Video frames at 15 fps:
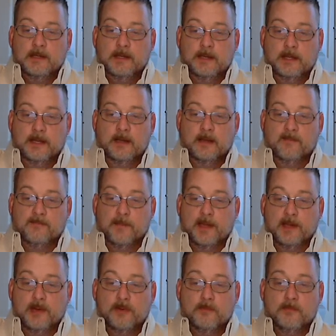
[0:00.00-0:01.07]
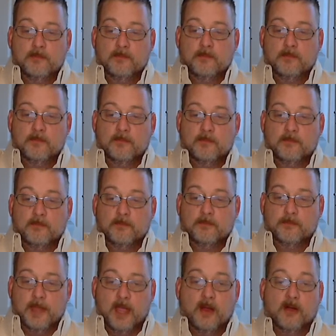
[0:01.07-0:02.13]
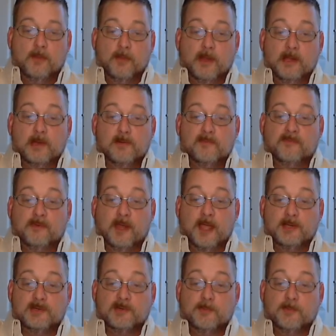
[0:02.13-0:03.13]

in and of my own power, my own flesh,